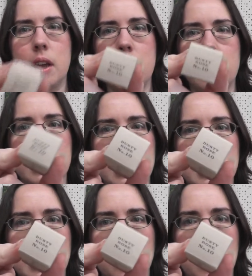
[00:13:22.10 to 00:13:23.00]
and
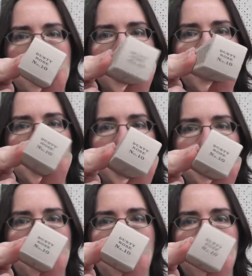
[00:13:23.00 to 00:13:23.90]
Dusty Rose, which is
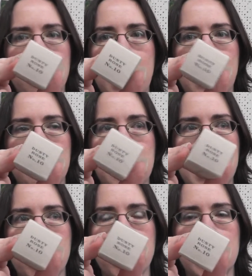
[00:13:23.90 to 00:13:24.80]
more of my
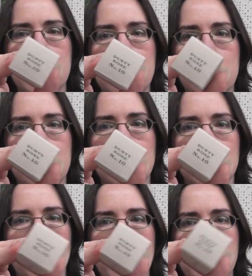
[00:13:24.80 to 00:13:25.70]
beigey,
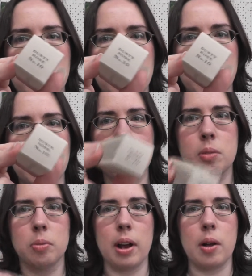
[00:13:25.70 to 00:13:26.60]
reddish,
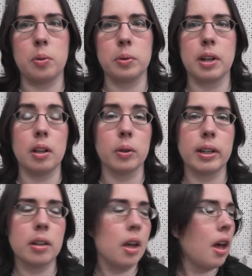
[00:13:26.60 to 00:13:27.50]
brown coloring.